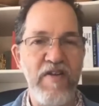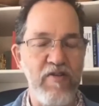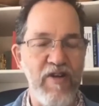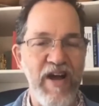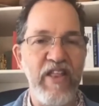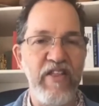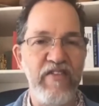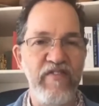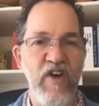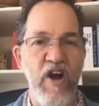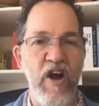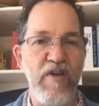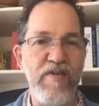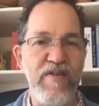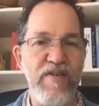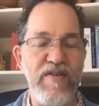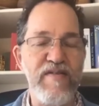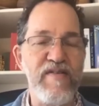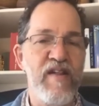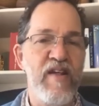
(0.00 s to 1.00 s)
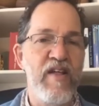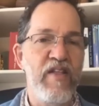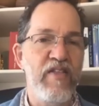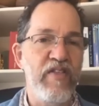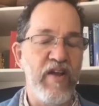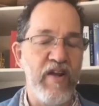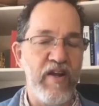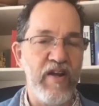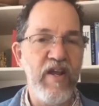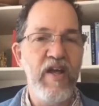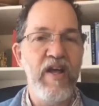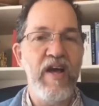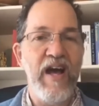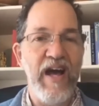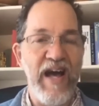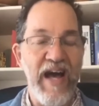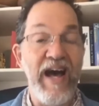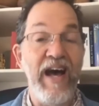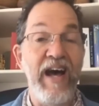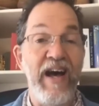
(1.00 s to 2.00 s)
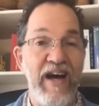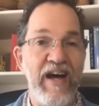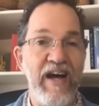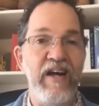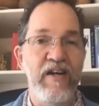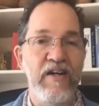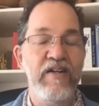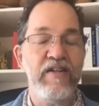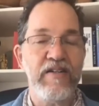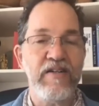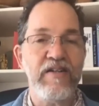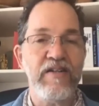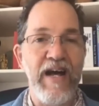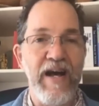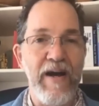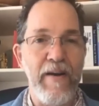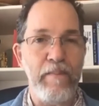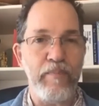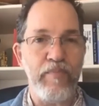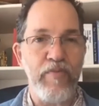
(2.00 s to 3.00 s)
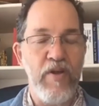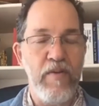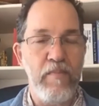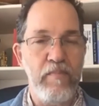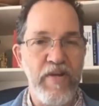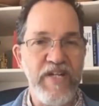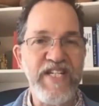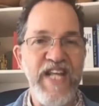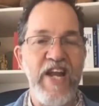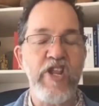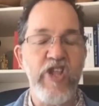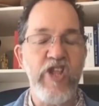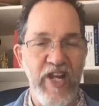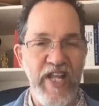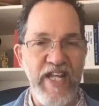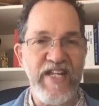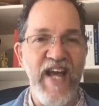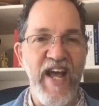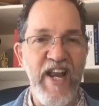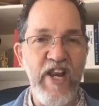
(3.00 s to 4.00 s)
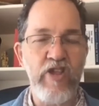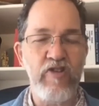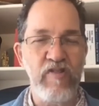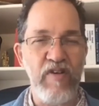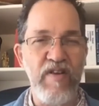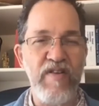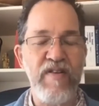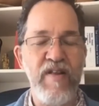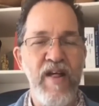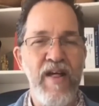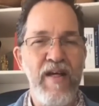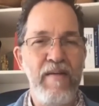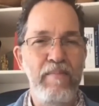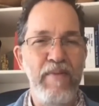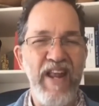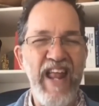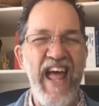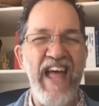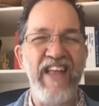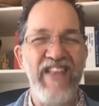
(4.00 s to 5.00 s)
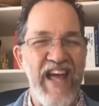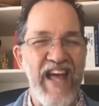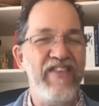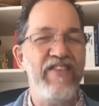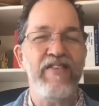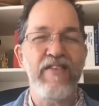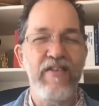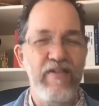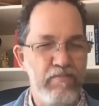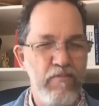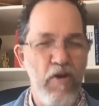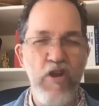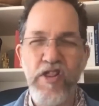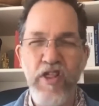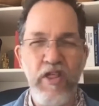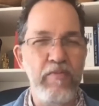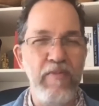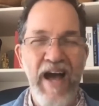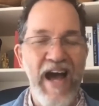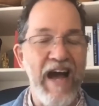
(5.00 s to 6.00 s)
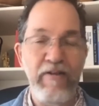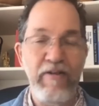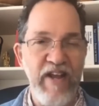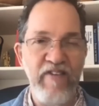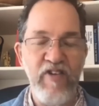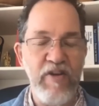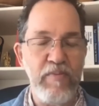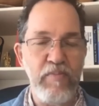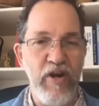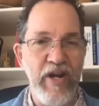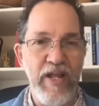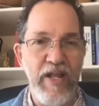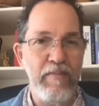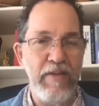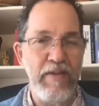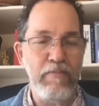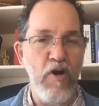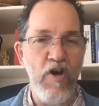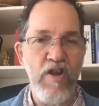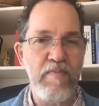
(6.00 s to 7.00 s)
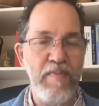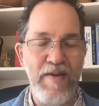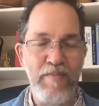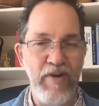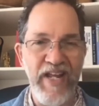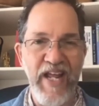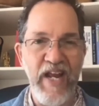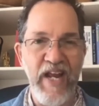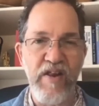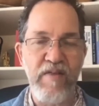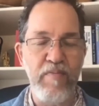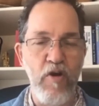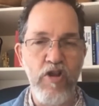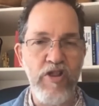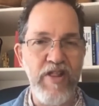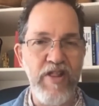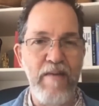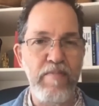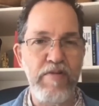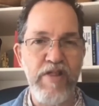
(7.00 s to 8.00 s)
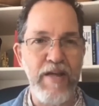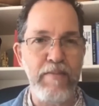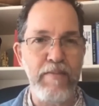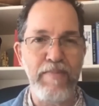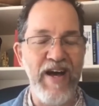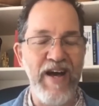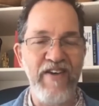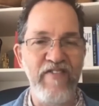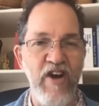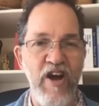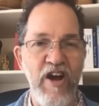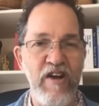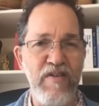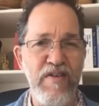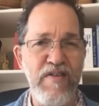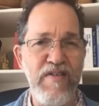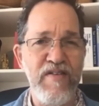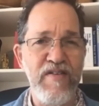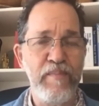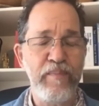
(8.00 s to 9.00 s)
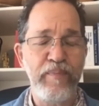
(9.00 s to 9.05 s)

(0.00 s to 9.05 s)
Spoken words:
or other viruses that are potentially dangerous. But and most of them are in everybody. I mean, most people get exposed to Epstein-Barr virus,